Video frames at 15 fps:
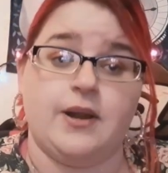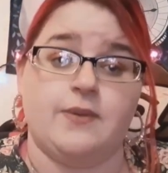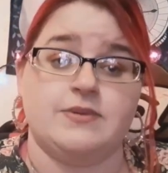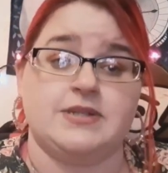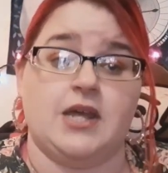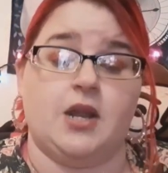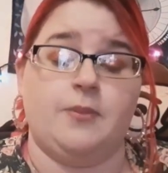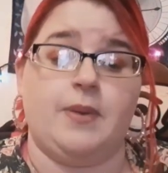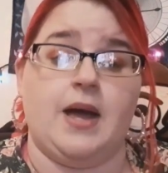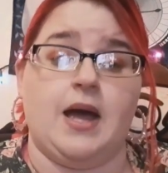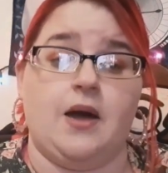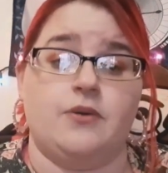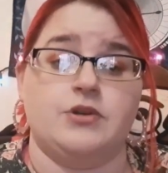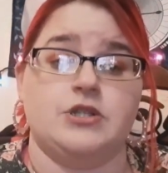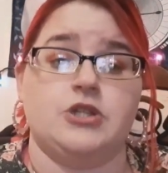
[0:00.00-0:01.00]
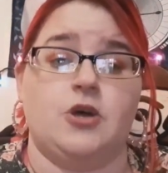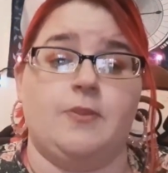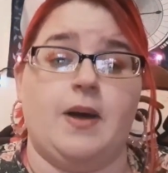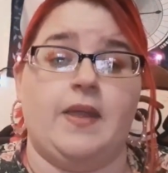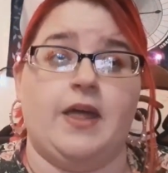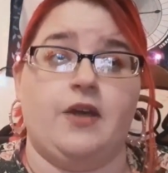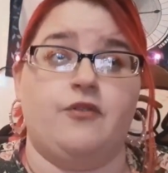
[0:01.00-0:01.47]
I was down a pound, so I'm
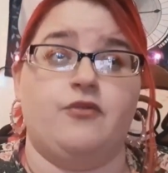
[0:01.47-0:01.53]
at like